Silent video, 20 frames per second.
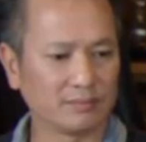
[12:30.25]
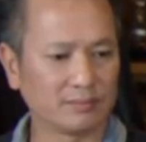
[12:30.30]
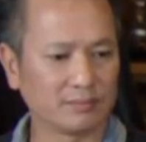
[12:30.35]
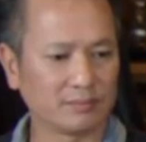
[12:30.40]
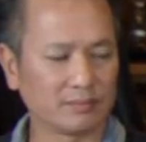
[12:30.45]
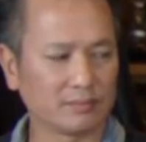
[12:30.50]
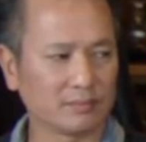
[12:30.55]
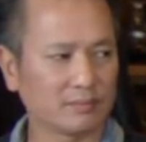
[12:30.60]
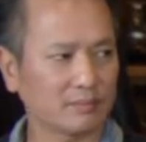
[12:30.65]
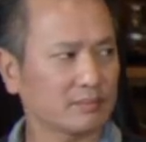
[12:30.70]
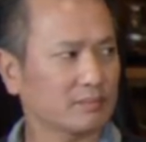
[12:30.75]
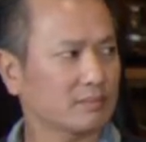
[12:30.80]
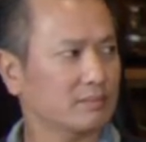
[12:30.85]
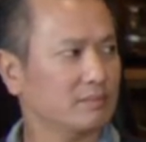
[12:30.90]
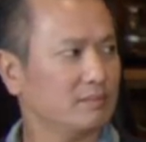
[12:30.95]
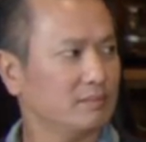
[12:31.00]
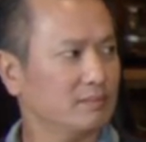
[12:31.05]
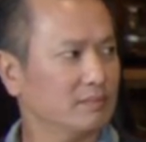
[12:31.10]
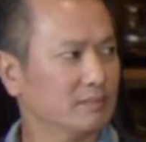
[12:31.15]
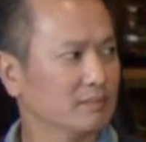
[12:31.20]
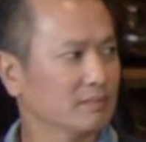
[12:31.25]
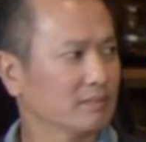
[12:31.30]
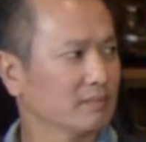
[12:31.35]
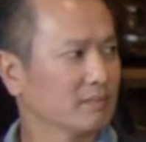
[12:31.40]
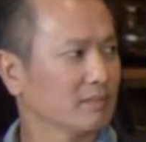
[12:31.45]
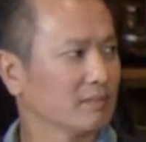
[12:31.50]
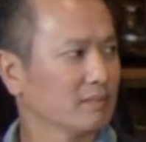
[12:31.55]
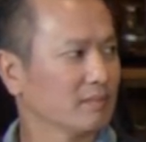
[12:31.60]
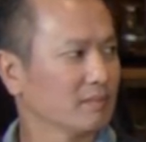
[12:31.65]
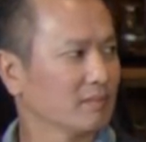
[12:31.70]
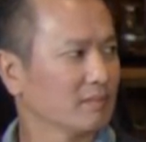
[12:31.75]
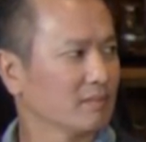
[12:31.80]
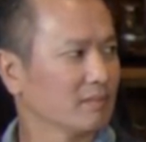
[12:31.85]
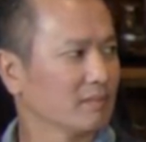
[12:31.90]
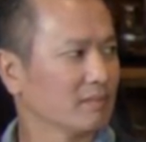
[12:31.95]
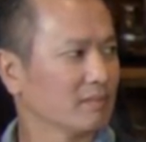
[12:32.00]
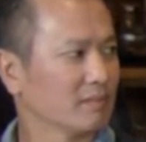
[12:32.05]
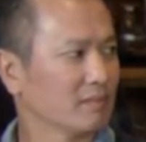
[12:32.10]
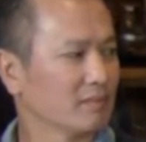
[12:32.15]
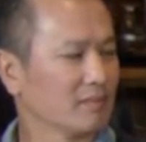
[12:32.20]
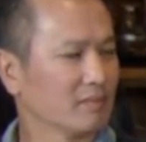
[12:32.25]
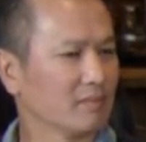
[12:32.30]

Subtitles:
This person isn't speaking.